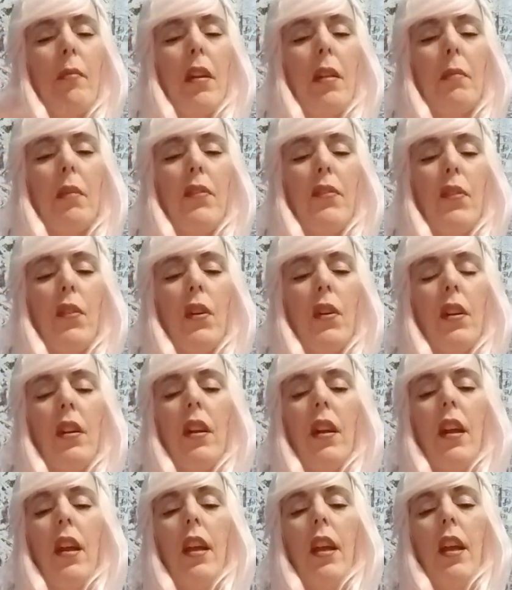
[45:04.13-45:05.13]
met him before.
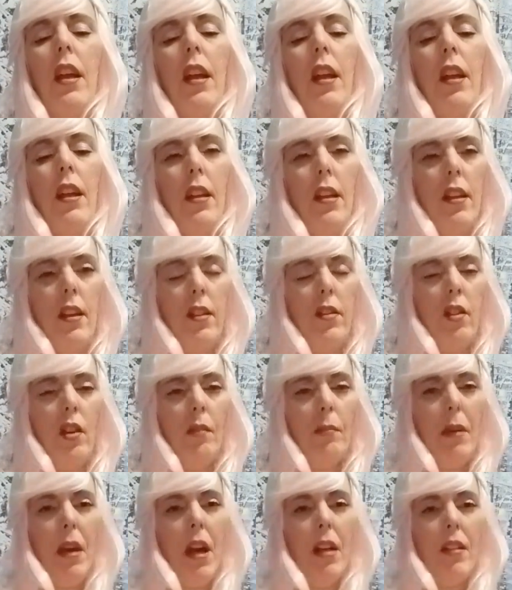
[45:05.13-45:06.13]
You'll
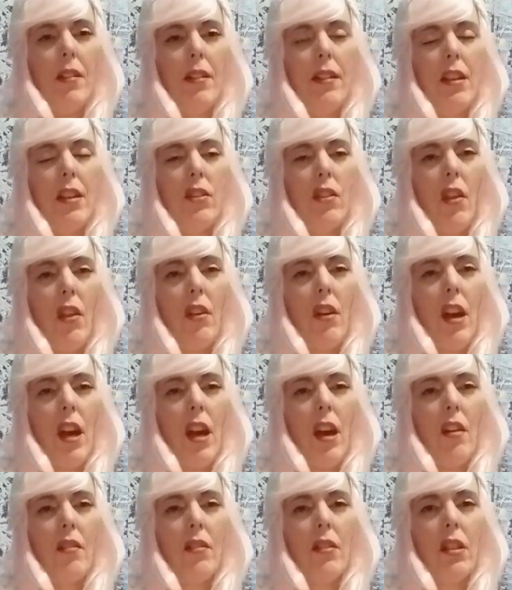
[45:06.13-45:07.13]
balance each other
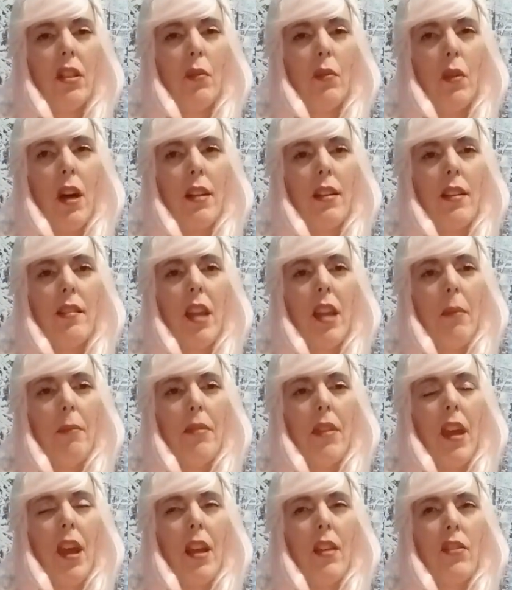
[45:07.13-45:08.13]
out. You want the same
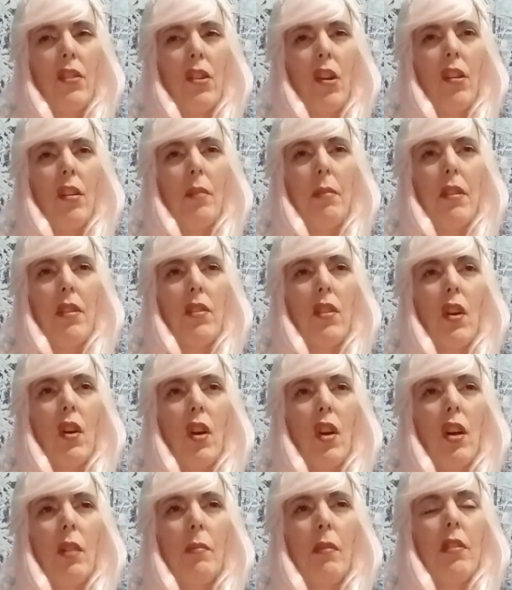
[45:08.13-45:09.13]
things, to be
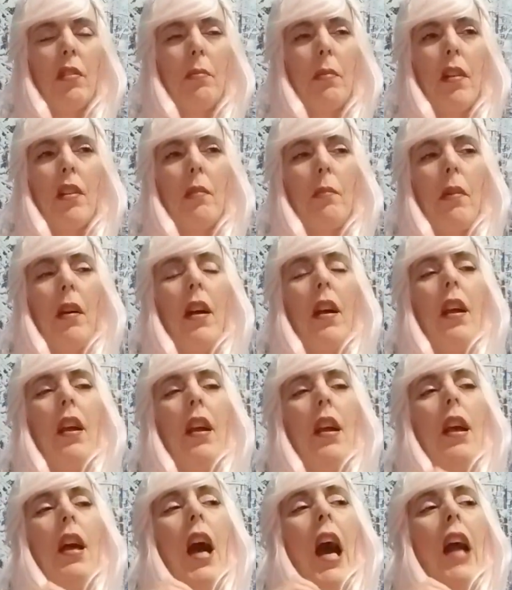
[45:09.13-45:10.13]
so much better. But
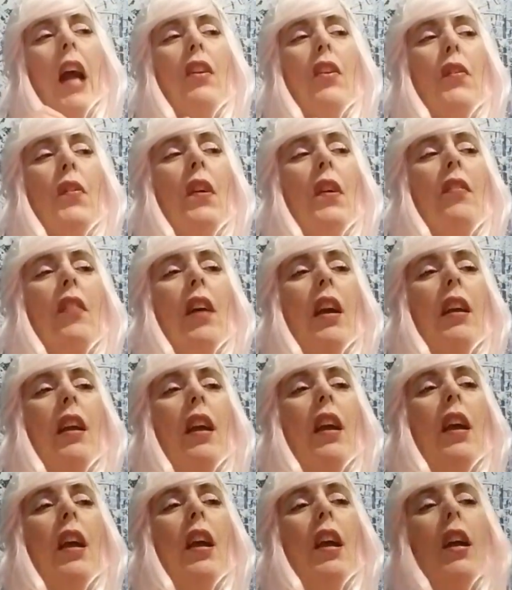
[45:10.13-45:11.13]
I just feel like
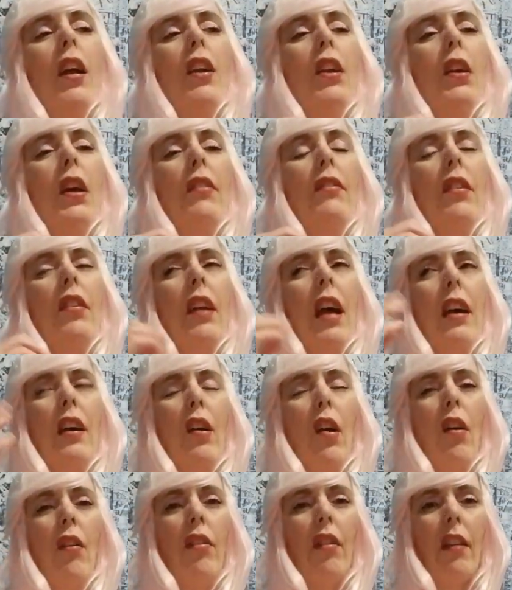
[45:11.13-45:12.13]
you have to let
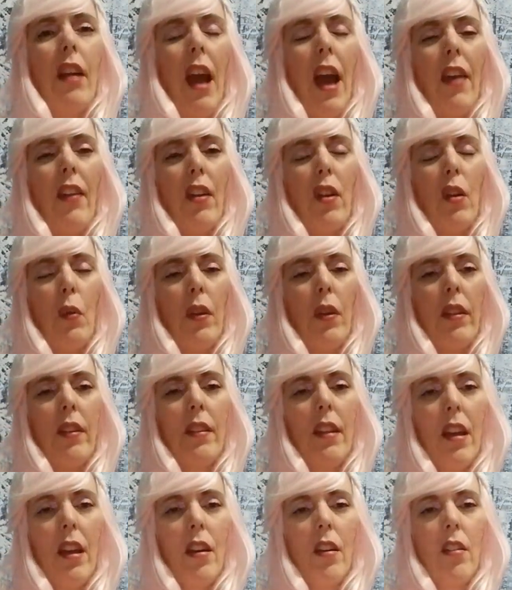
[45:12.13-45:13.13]
go of the guy that you're with
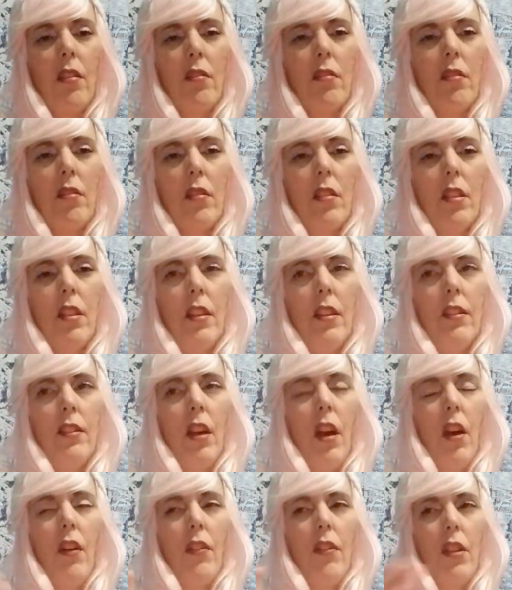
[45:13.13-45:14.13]
now,
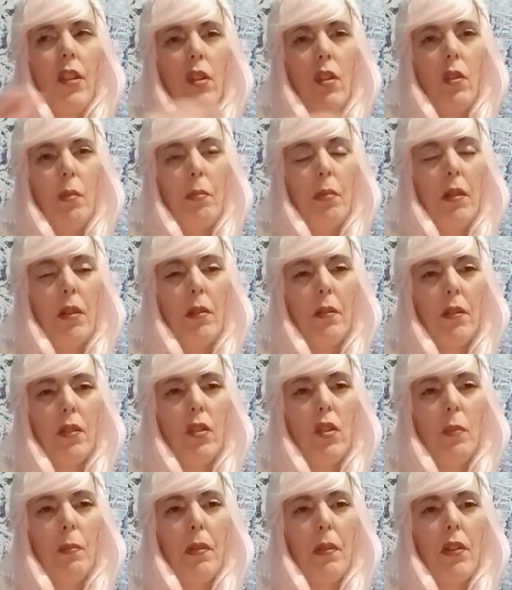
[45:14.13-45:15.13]
so the new
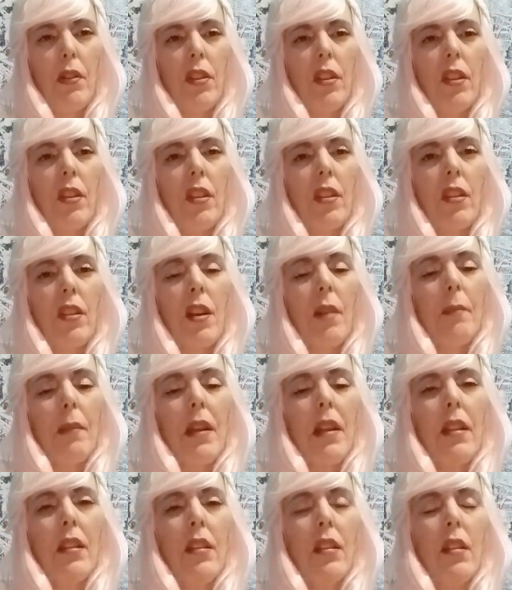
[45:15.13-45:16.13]
person come
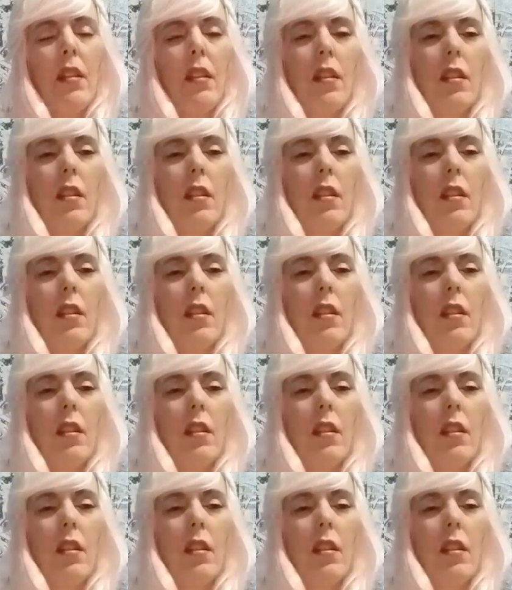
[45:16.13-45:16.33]
in.